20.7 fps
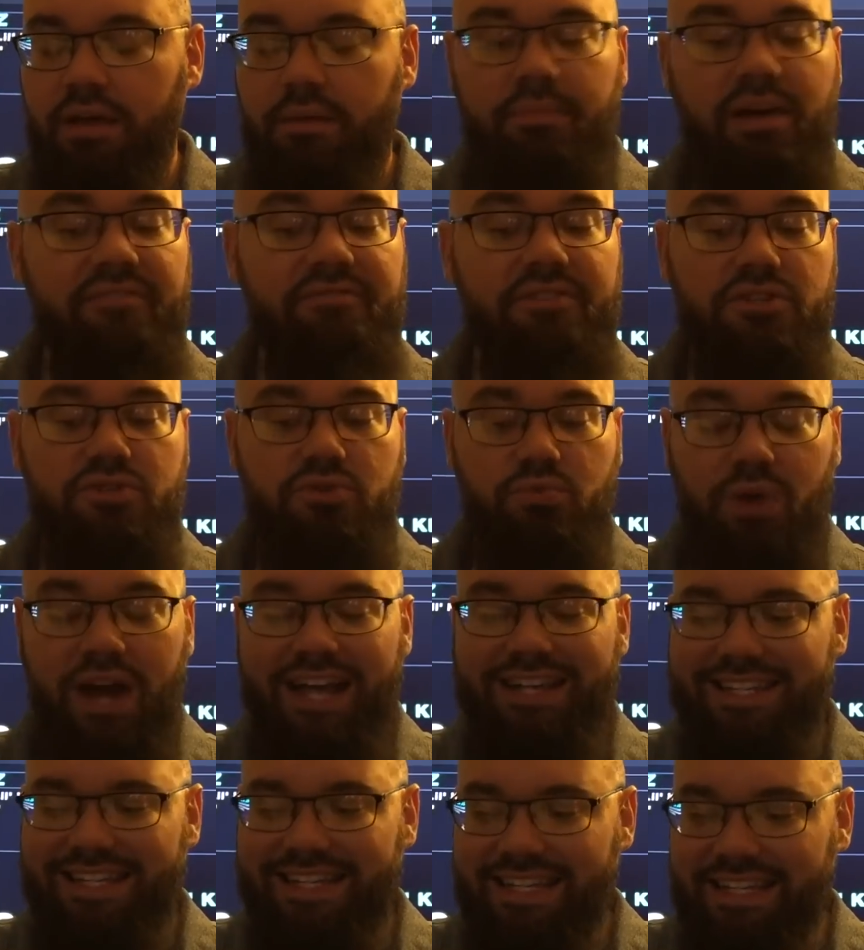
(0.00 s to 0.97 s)
Memphis
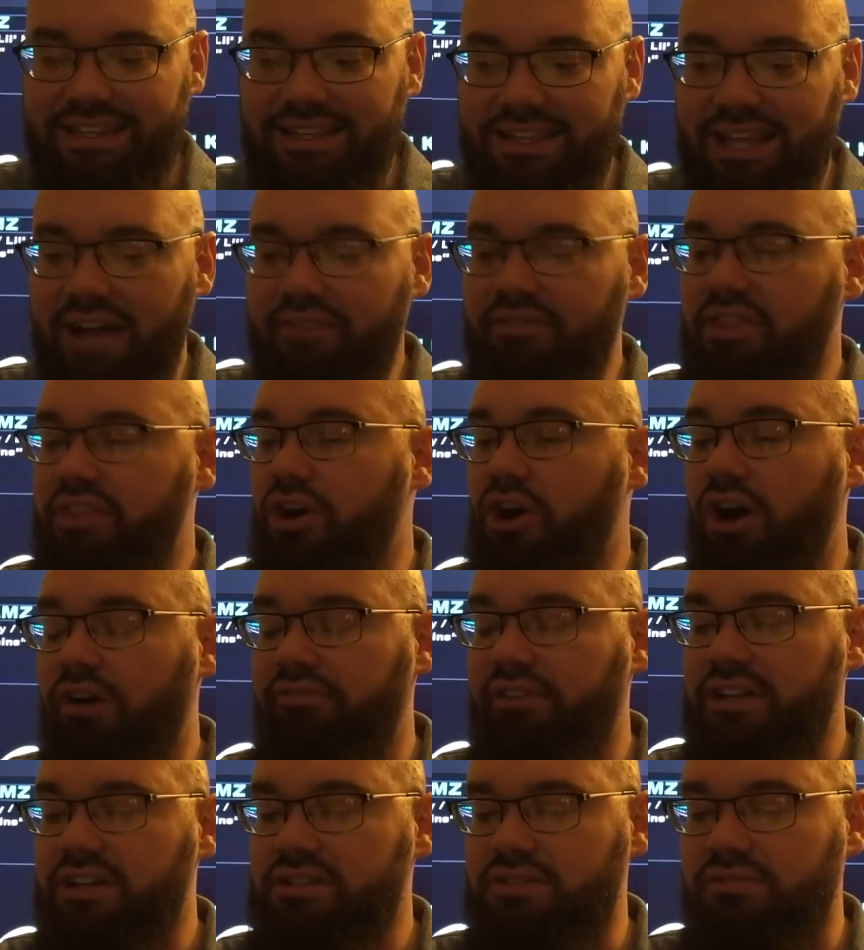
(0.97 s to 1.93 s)
ranks 11th in
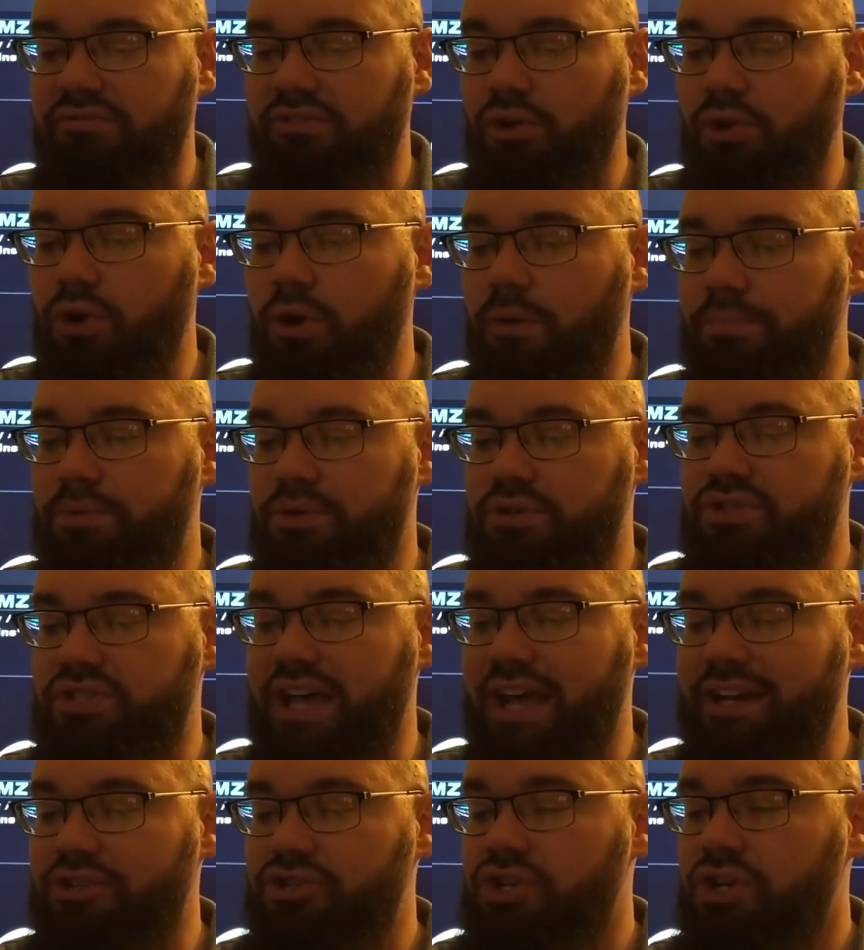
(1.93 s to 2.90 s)
offensive field goal
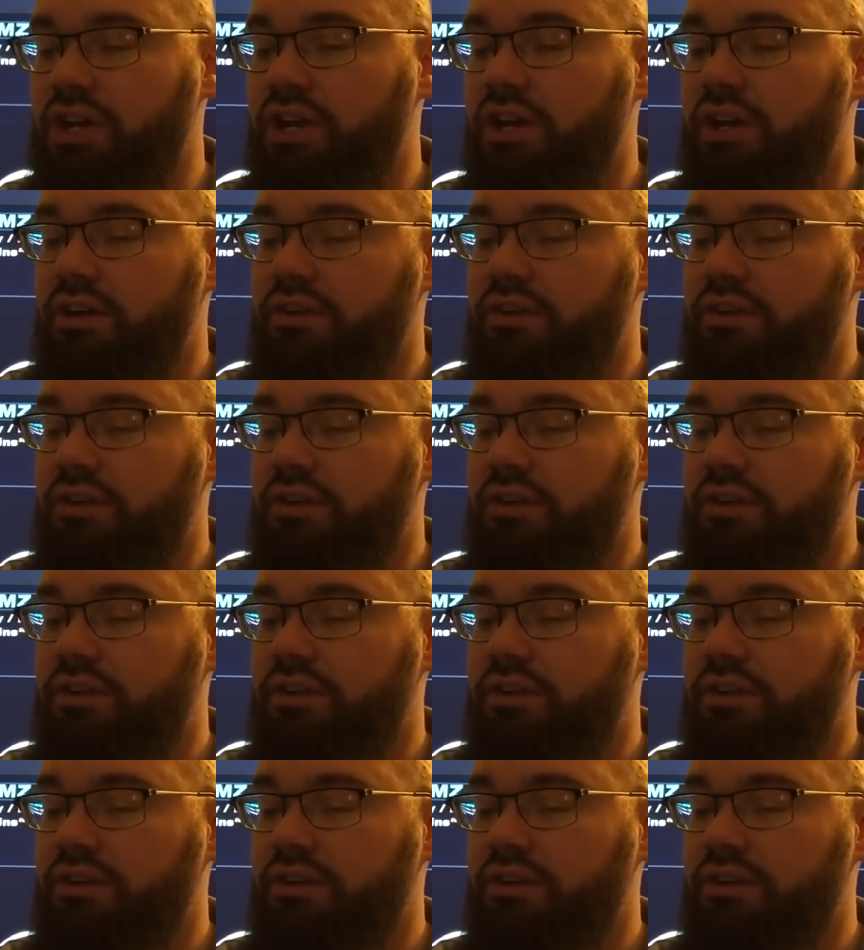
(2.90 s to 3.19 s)
percentage.